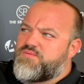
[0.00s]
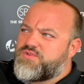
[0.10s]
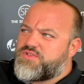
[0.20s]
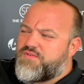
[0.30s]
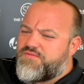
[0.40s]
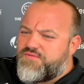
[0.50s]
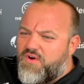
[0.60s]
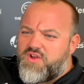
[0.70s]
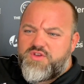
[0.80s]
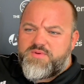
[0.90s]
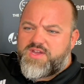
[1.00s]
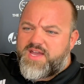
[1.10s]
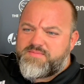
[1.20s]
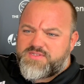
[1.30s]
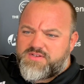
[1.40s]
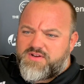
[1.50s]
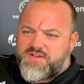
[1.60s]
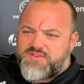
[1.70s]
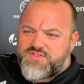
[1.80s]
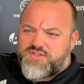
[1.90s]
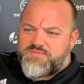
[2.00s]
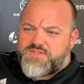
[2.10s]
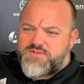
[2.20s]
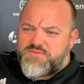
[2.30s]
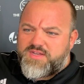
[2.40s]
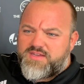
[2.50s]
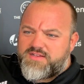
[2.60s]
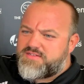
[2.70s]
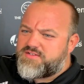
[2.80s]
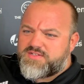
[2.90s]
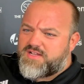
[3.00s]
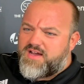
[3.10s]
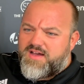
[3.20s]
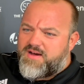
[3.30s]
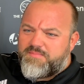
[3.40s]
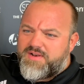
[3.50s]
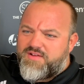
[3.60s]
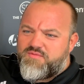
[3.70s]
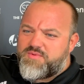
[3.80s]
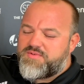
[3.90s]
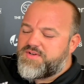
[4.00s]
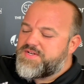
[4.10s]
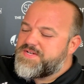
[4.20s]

was the volume of games the guy consumes in a week. It's just unbelievable.